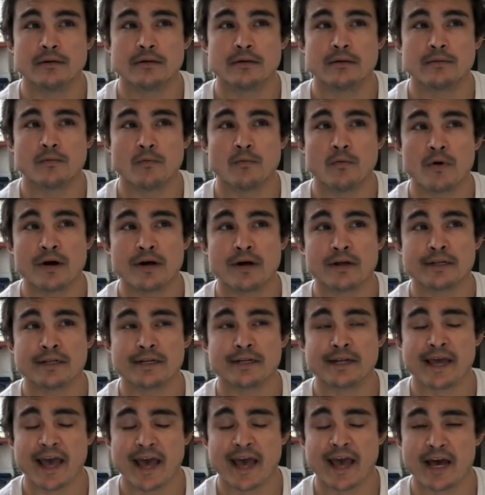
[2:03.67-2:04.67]
One and
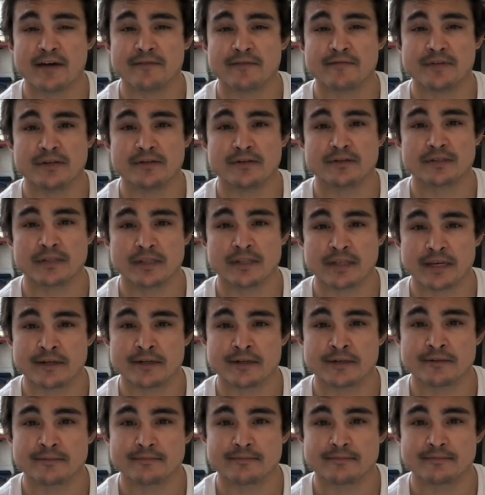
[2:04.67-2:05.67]
a half years
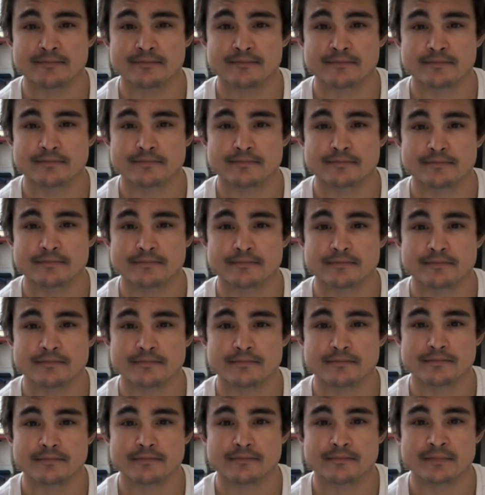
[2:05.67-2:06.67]
later,
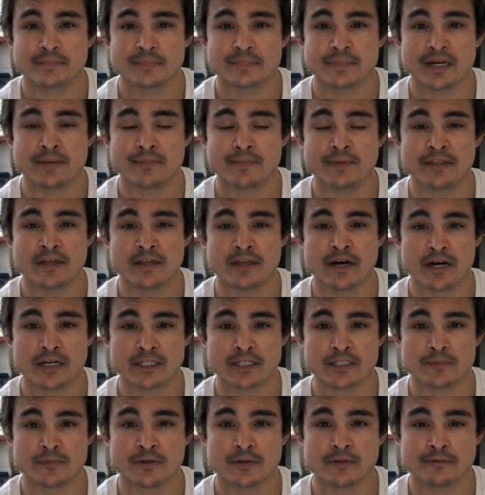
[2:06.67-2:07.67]
I'm in the
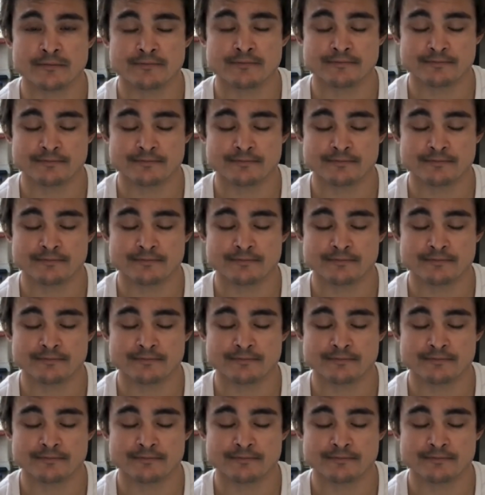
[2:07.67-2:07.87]
hospital.